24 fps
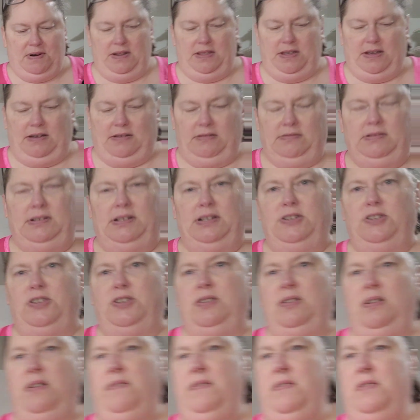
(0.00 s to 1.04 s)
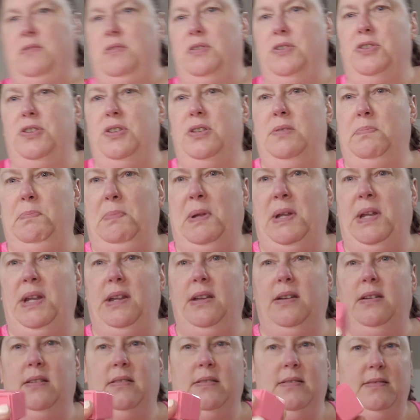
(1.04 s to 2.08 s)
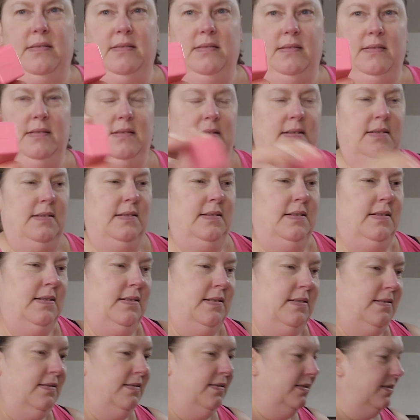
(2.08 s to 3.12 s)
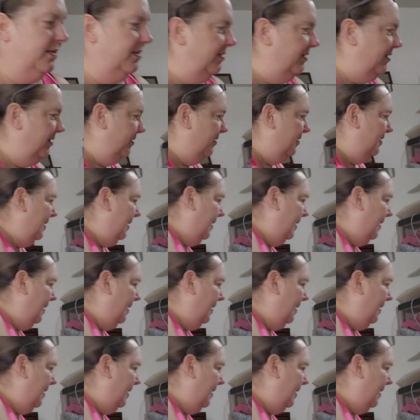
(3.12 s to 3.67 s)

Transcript: one of those, and of course she's pink. There's